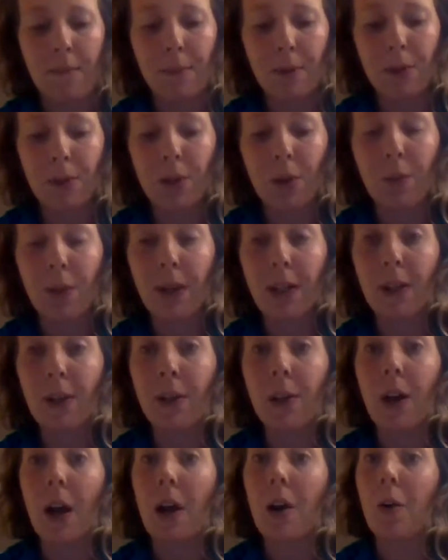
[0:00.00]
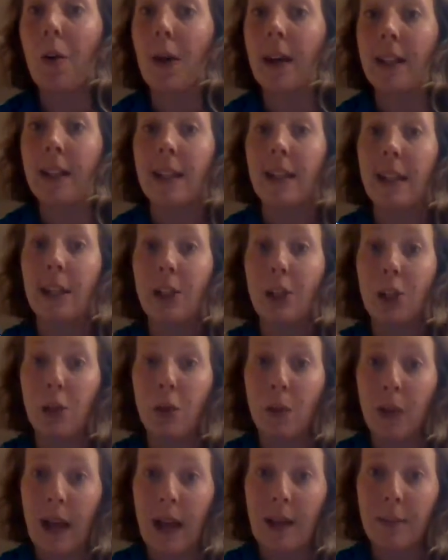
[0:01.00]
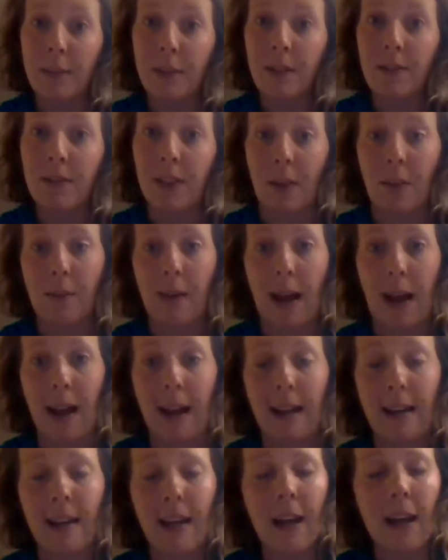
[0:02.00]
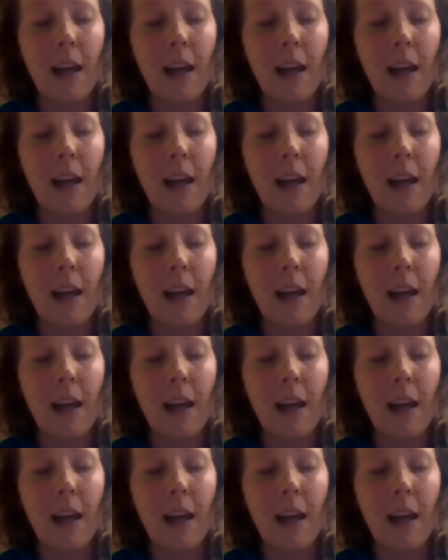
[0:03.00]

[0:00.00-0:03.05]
So we are going to need 2 clamps of some kind.